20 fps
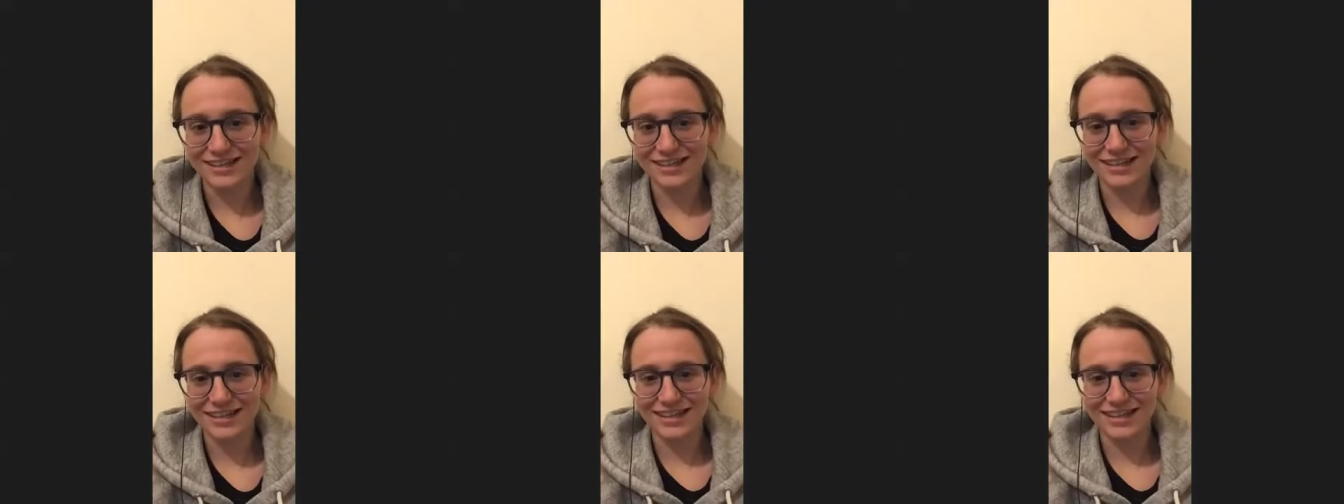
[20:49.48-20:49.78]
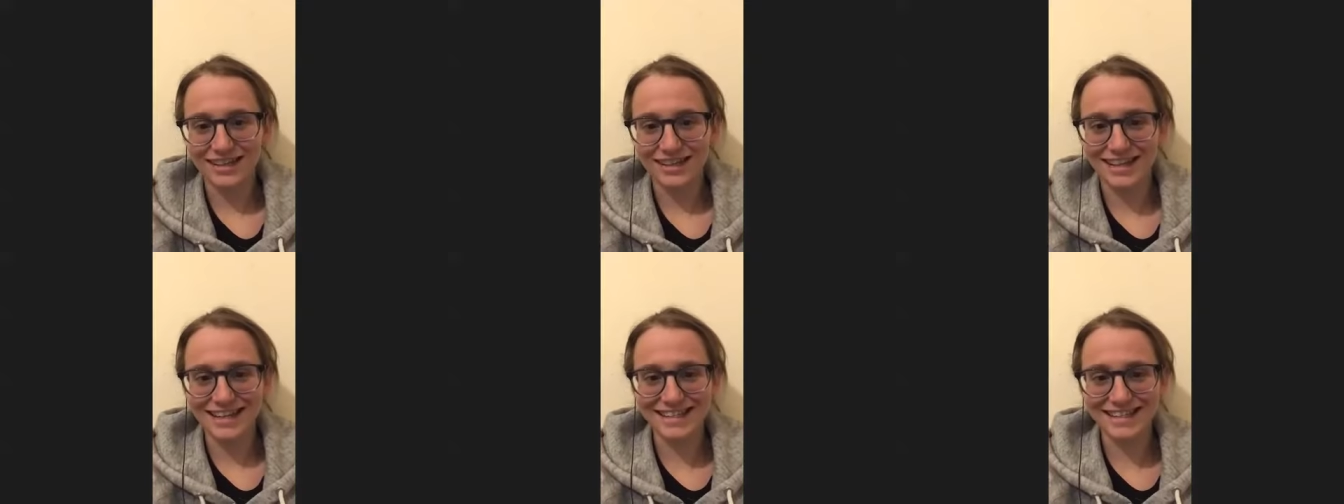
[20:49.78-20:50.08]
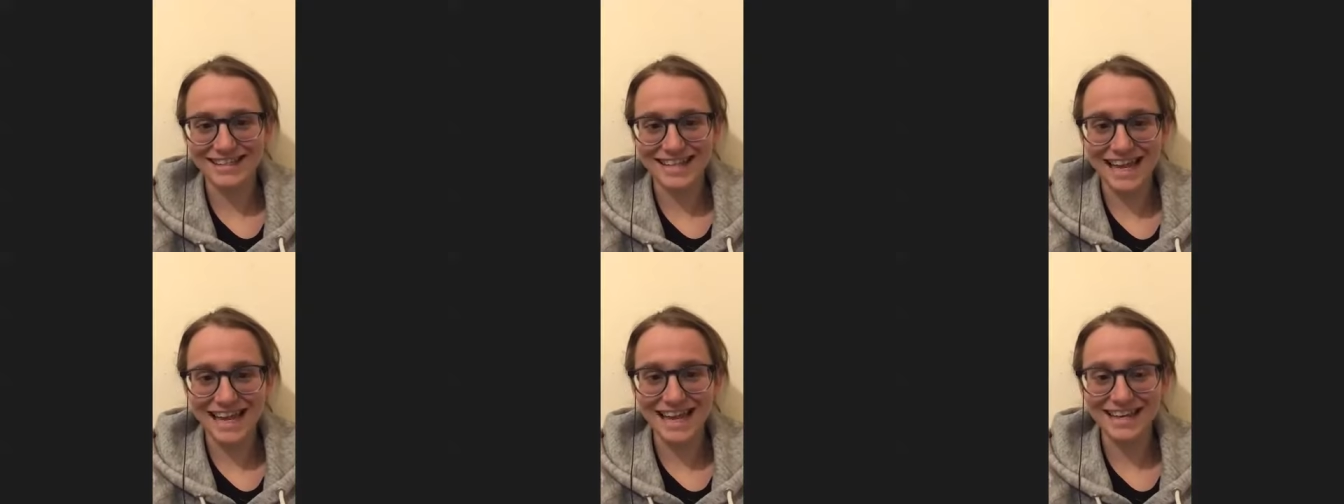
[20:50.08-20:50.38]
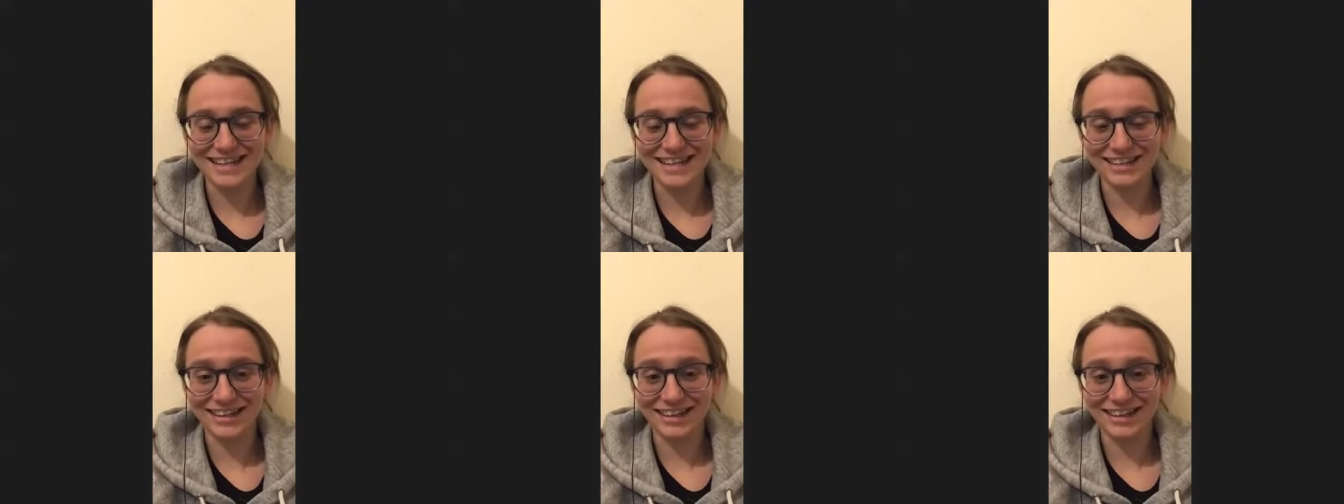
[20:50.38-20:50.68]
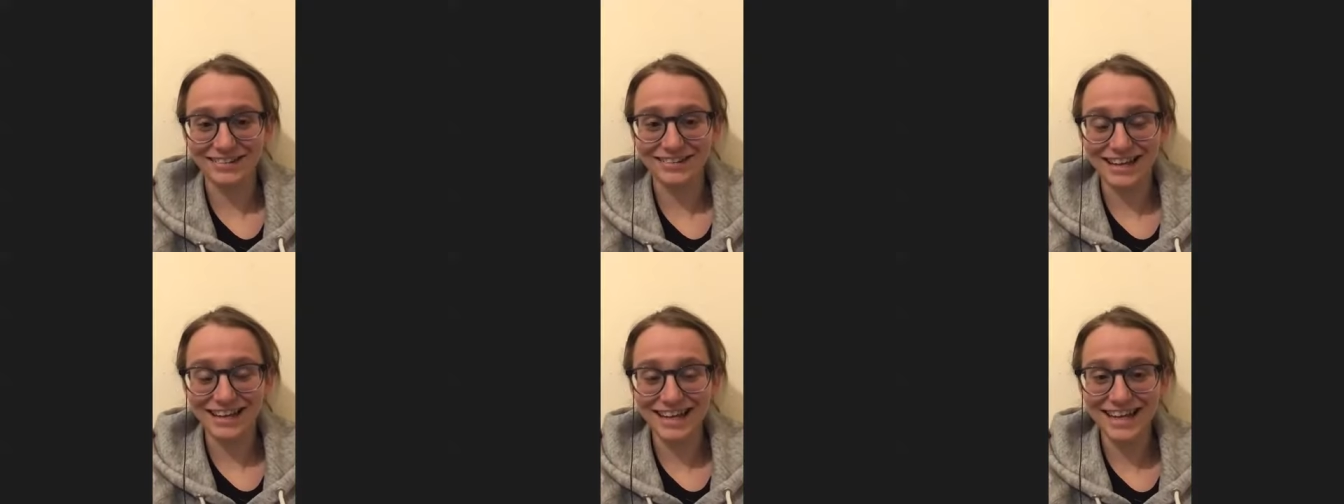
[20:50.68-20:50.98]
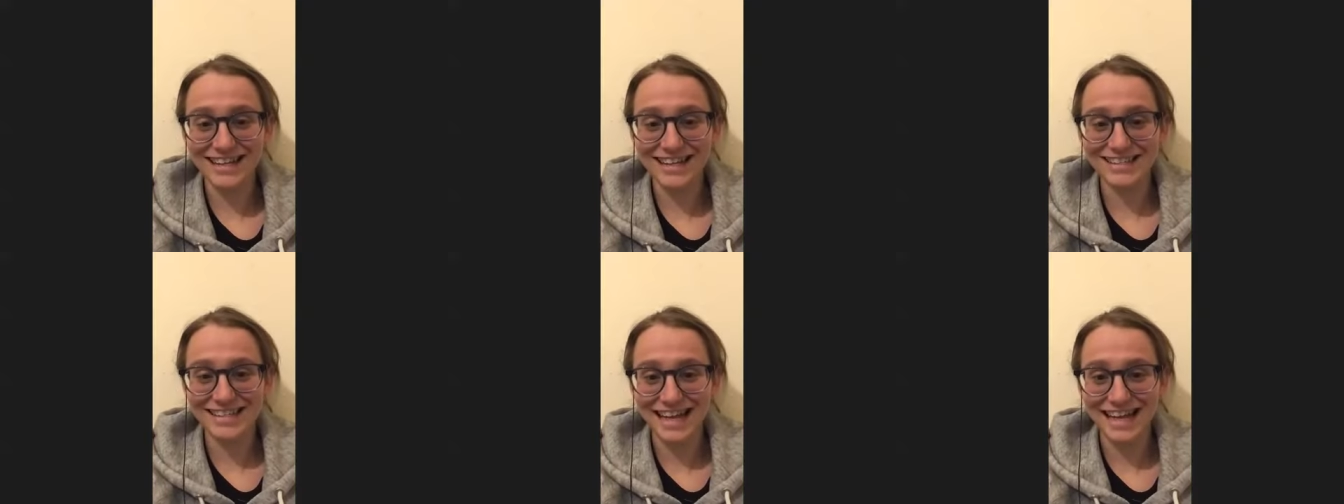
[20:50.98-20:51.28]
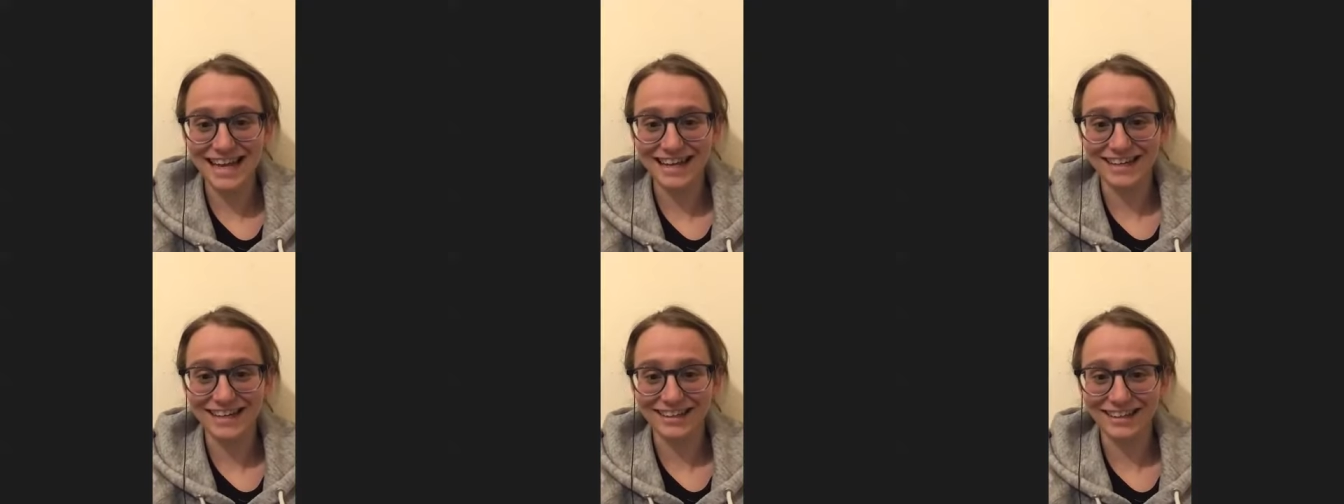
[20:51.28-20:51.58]
Really it's cool. taken a, it's
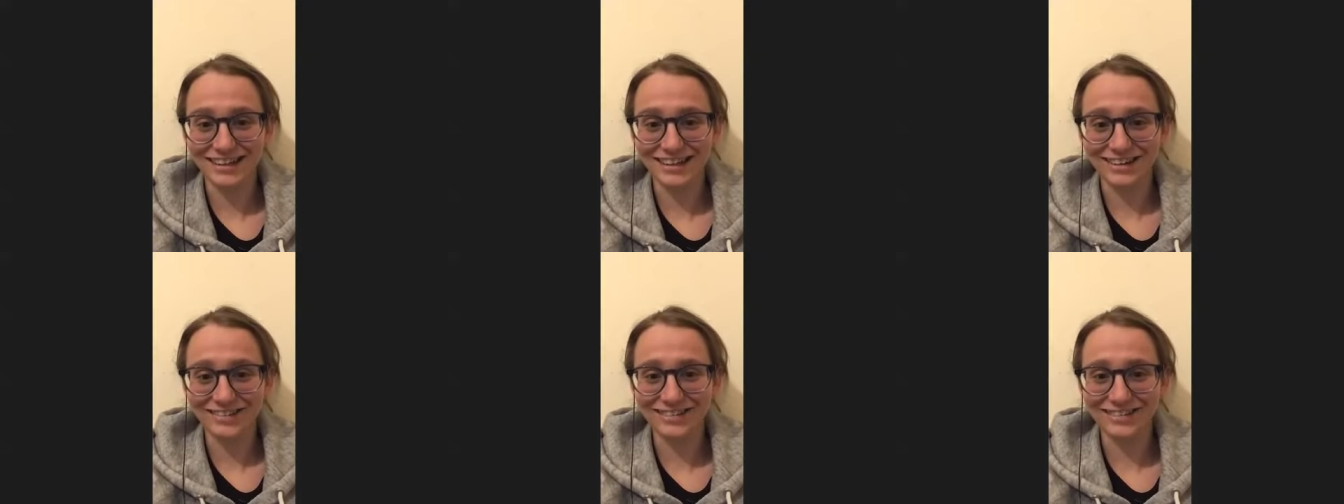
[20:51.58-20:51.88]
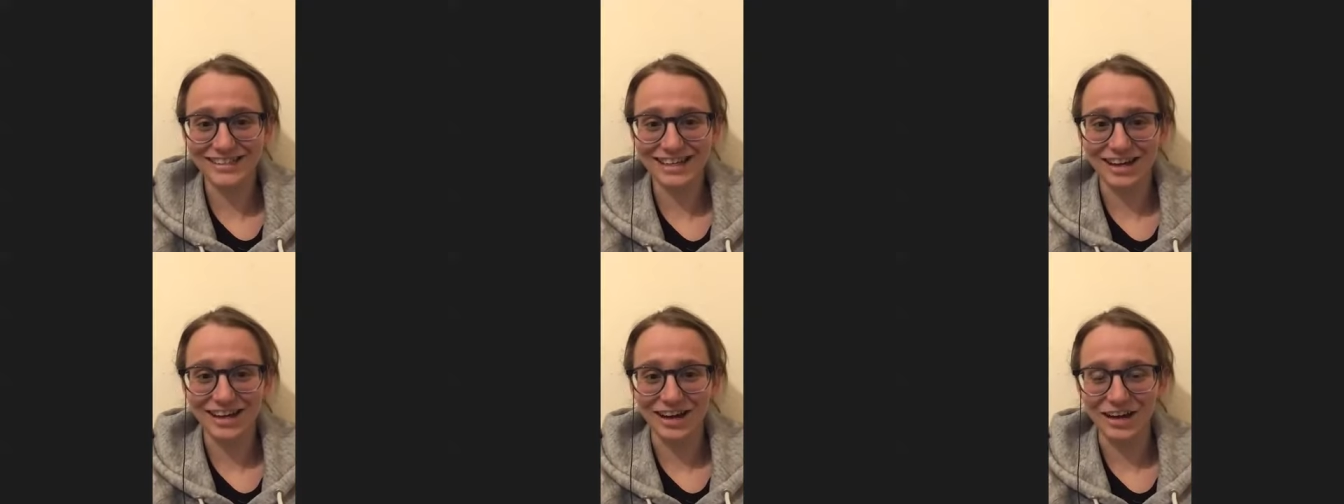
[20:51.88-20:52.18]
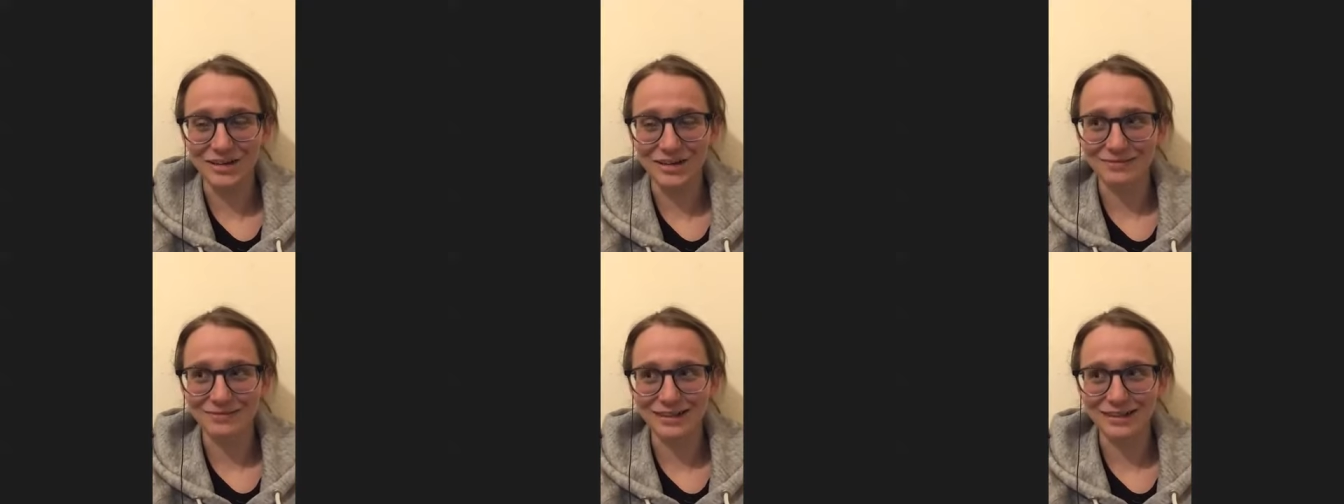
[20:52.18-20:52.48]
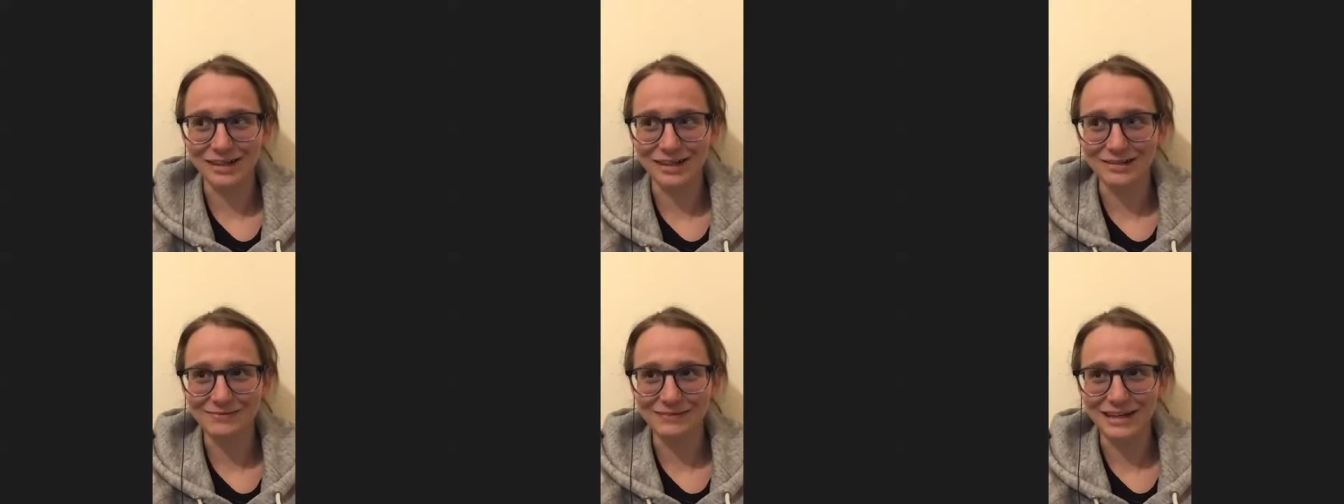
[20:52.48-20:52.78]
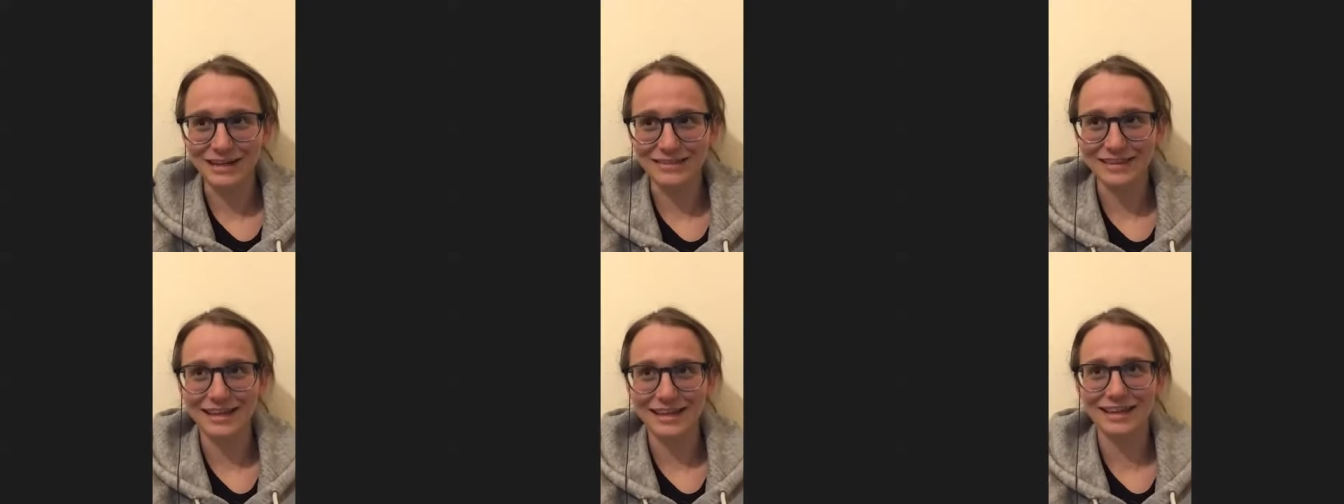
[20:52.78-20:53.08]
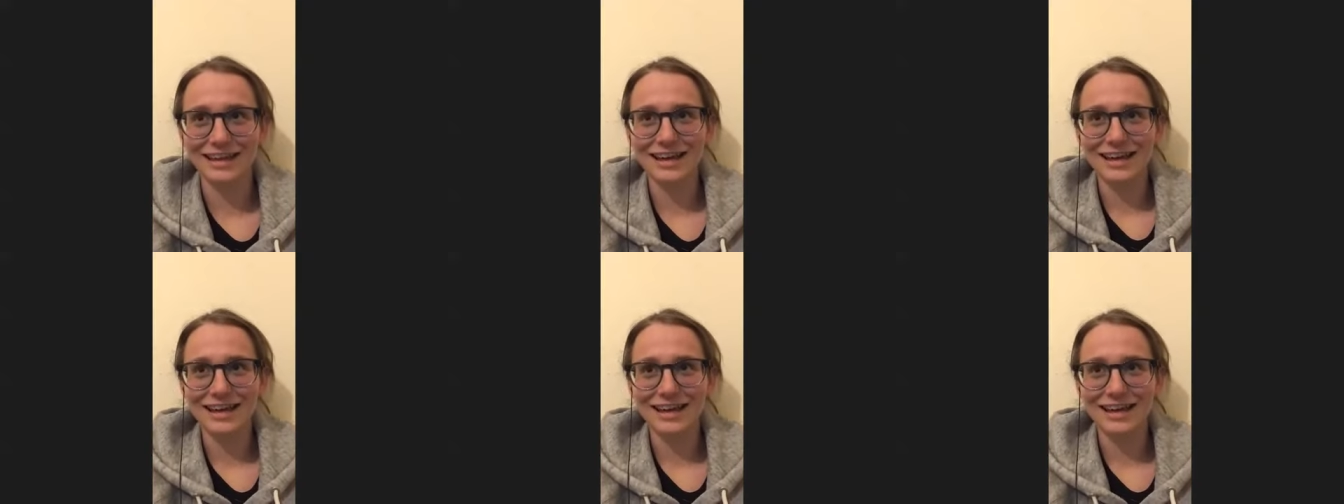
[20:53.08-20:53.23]
taken a long time. Um, I think